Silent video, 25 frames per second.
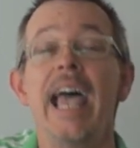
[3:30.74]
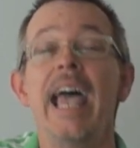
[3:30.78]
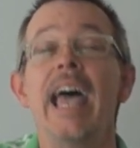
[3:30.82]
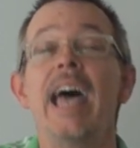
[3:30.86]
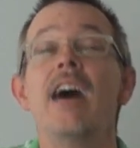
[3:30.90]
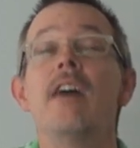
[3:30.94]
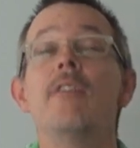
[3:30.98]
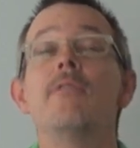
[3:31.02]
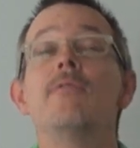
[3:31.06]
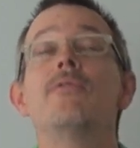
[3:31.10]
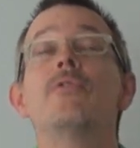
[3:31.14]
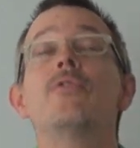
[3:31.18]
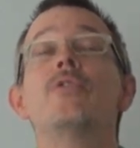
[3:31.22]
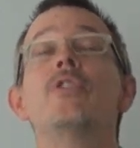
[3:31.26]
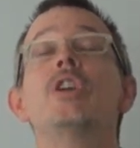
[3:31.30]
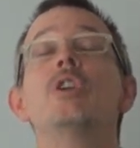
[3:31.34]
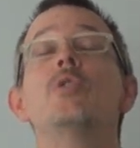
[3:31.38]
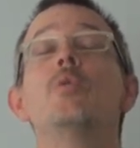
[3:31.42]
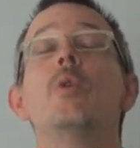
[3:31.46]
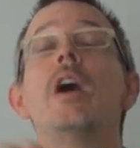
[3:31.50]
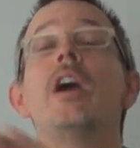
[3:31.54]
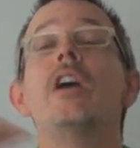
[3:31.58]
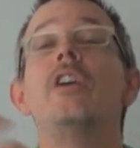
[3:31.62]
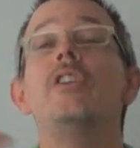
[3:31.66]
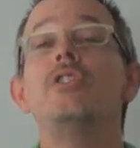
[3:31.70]

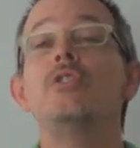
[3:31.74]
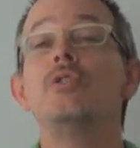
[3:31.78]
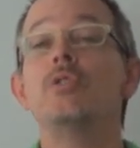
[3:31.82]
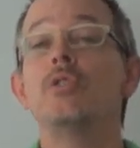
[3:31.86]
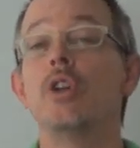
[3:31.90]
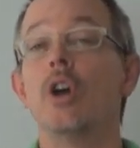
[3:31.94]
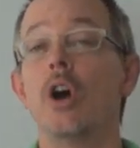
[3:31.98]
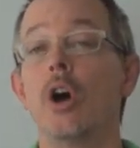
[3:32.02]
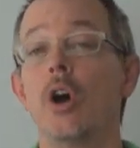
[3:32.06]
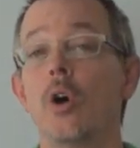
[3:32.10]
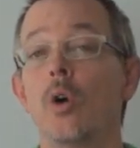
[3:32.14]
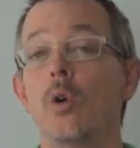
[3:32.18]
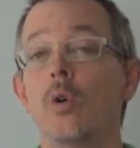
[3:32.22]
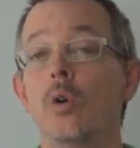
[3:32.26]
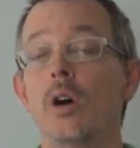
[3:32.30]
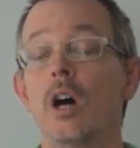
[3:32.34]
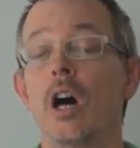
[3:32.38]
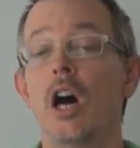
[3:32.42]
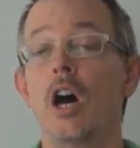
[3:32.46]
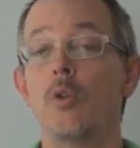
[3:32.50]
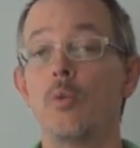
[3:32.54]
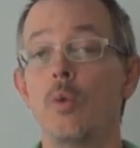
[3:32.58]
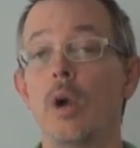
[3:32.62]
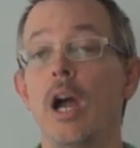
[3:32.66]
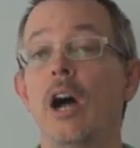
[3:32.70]
everywhere you go
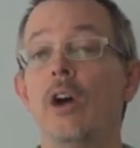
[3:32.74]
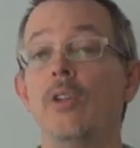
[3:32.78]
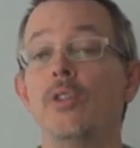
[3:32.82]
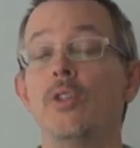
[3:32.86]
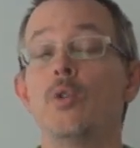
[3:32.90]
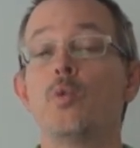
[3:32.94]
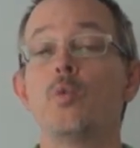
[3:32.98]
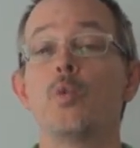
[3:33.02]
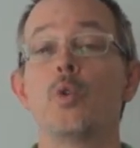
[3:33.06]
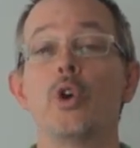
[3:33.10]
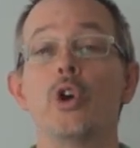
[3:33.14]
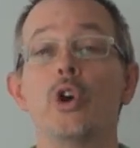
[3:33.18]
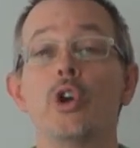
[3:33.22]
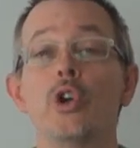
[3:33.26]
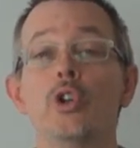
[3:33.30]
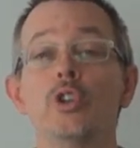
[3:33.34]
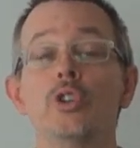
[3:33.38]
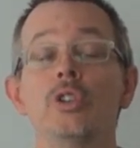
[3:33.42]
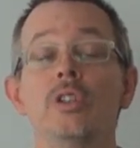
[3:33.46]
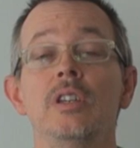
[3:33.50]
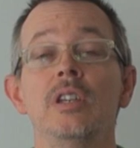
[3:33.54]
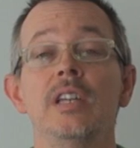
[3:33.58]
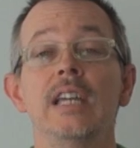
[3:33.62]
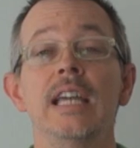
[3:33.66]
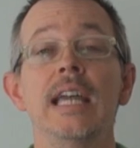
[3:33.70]
around the
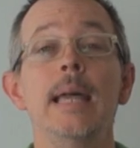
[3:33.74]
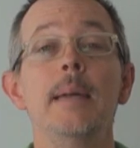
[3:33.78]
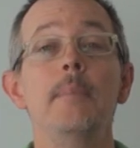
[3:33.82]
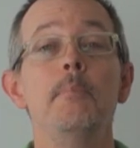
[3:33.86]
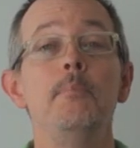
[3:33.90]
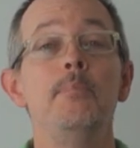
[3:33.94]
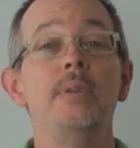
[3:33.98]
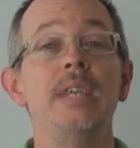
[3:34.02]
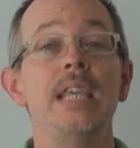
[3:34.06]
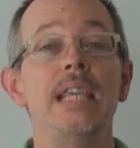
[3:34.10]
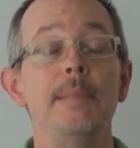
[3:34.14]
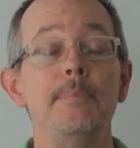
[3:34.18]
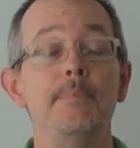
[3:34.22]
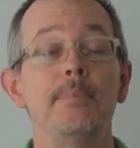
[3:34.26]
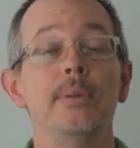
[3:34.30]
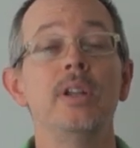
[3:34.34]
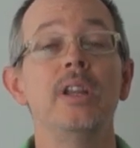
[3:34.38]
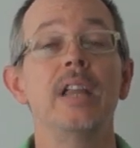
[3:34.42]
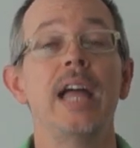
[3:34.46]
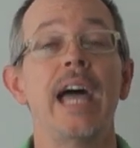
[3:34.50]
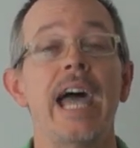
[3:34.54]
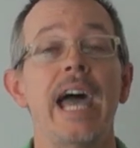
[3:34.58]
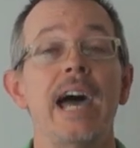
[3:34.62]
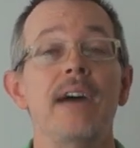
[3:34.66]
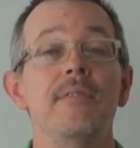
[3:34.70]
world,
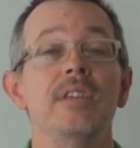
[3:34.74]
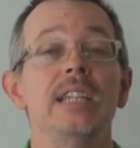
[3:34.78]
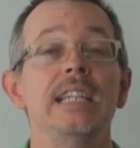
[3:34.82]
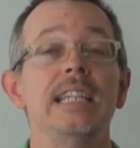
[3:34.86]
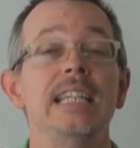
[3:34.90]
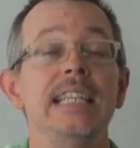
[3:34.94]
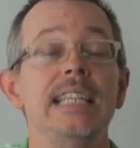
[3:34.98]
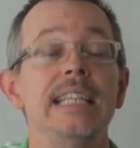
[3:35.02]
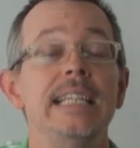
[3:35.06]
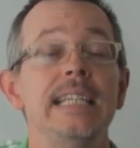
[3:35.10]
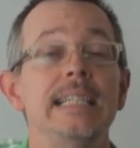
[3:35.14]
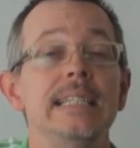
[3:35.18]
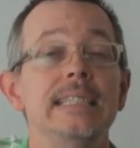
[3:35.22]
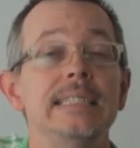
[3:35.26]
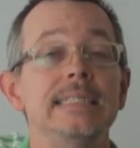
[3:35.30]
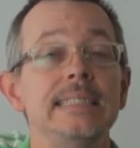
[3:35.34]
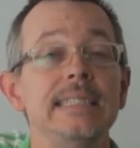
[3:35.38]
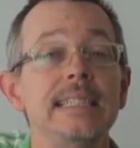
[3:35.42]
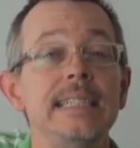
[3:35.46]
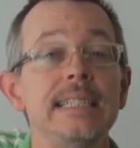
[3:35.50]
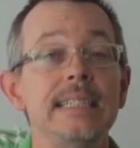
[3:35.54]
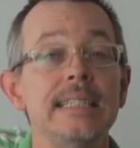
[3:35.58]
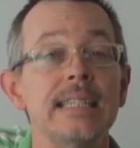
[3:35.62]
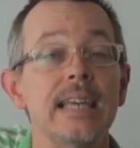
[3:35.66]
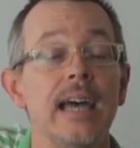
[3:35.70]
people have an
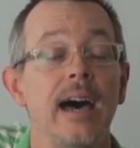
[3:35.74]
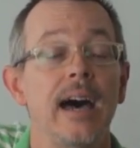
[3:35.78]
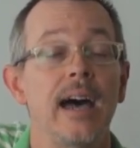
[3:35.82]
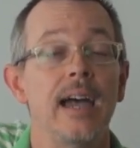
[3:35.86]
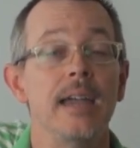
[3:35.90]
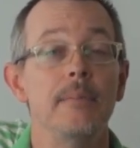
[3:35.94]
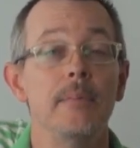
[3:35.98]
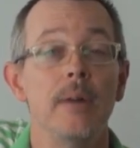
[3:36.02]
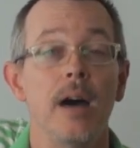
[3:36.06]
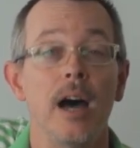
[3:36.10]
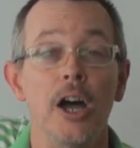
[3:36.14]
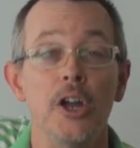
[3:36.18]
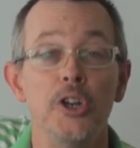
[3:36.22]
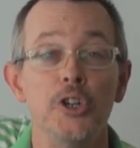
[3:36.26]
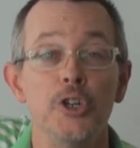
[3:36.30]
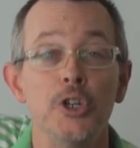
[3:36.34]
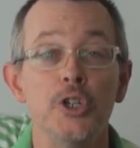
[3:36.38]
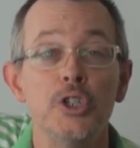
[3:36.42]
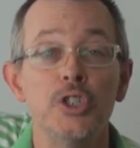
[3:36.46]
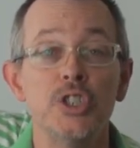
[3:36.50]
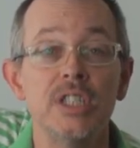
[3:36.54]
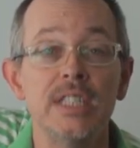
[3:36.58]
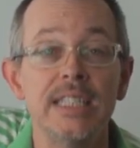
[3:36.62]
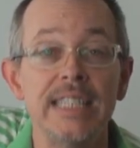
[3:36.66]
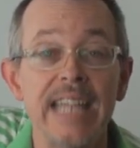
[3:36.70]
easy time
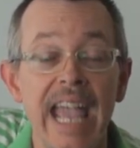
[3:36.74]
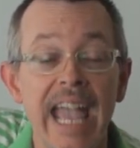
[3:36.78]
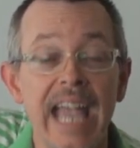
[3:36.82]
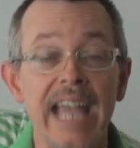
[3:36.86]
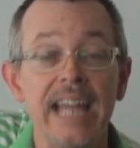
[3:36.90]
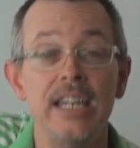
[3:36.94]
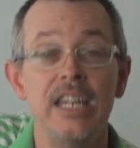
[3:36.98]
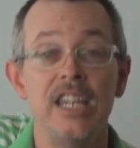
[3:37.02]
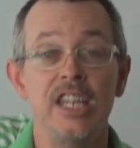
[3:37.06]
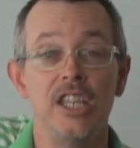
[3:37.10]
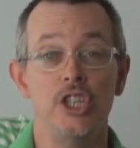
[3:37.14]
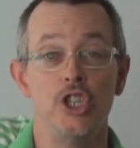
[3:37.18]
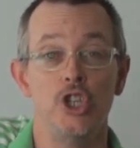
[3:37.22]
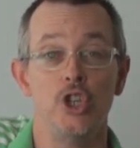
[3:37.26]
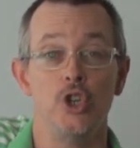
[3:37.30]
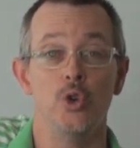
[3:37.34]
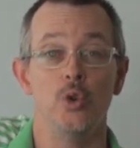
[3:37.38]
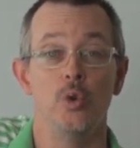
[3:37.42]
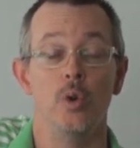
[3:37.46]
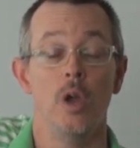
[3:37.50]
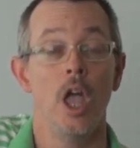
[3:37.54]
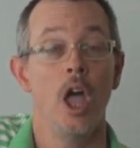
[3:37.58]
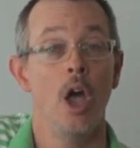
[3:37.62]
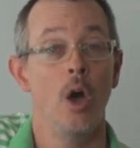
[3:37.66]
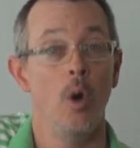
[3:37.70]
understanding
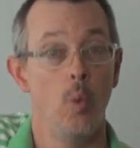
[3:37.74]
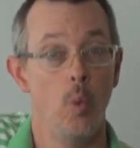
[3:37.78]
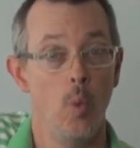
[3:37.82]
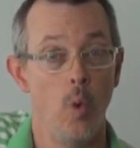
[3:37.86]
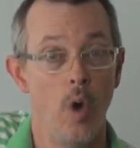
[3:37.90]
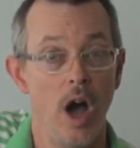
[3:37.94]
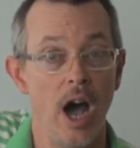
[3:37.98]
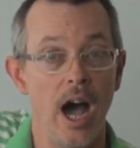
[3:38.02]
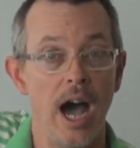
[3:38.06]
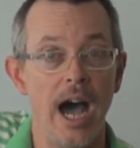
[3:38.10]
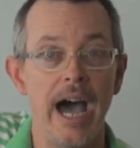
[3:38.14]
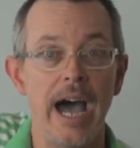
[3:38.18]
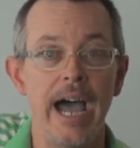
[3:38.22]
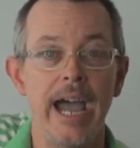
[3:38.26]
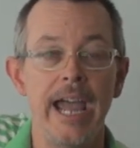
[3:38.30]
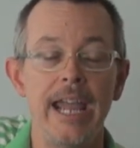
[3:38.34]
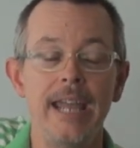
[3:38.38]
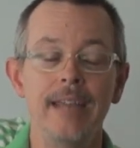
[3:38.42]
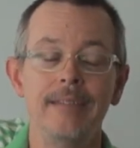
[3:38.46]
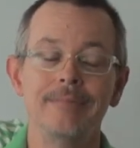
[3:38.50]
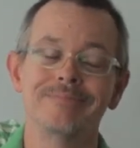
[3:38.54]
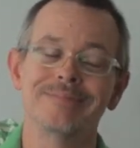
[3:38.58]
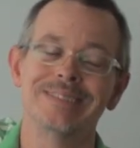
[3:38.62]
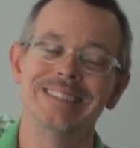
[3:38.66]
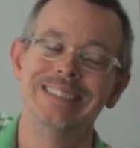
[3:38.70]
you.
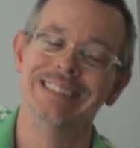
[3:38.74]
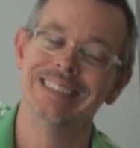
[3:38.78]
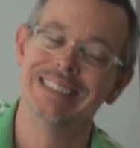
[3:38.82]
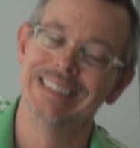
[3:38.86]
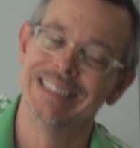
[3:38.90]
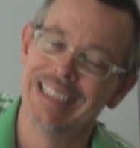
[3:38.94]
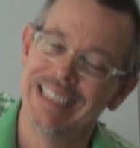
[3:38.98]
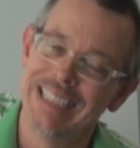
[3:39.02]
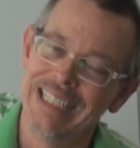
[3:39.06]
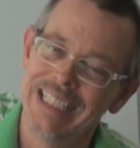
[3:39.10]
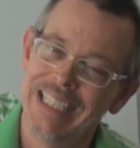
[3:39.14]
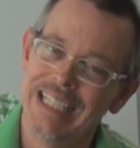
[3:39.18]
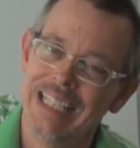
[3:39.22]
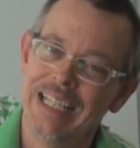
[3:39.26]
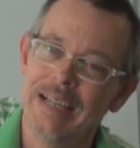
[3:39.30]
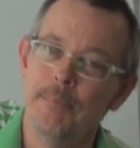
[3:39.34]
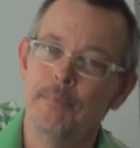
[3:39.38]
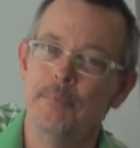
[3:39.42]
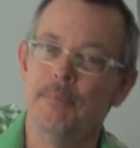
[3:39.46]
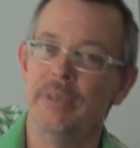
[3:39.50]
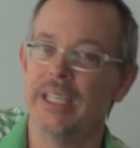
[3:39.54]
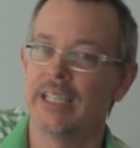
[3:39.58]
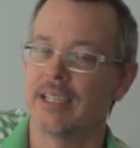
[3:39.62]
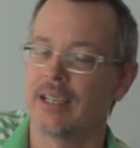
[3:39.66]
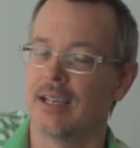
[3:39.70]
Why?
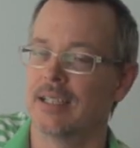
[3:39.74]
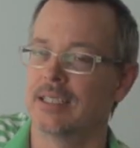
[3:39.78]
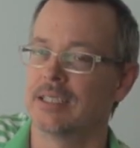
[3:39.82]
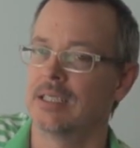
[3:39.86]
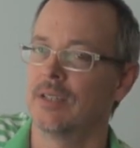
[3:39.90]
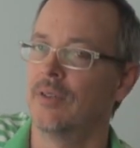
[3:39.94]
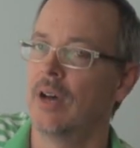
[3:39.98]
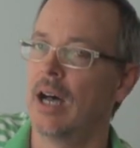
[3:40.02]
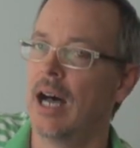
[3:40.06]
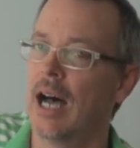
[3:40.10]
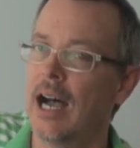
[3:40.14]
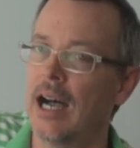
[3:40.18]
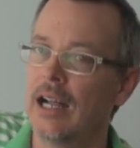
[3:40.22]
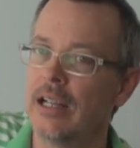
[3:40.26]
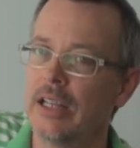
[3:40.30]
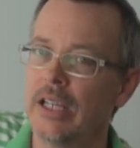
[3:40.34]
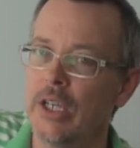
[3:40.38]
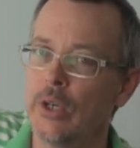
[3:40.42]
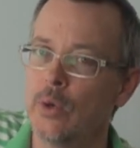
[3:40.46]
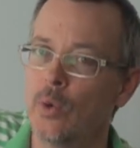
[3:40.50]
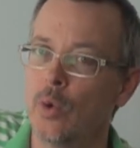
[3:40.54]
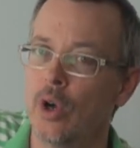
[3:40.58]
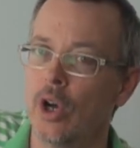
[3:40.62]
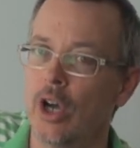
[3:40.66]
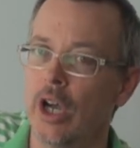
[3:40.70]
Because of
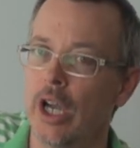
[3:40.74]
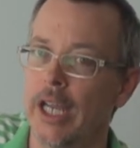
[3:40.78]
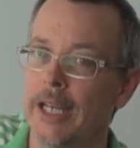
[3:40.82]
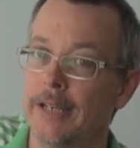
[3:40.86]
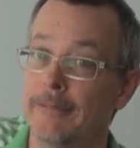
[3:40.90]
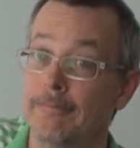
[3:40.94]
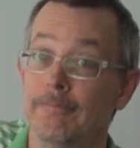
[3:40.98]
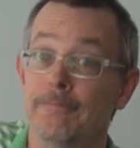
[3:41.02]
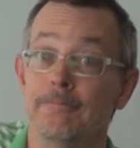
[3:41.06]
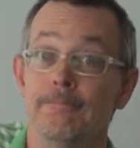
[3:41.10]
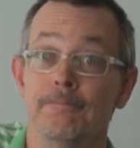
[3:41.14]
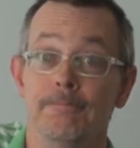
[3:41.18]
Hollywood.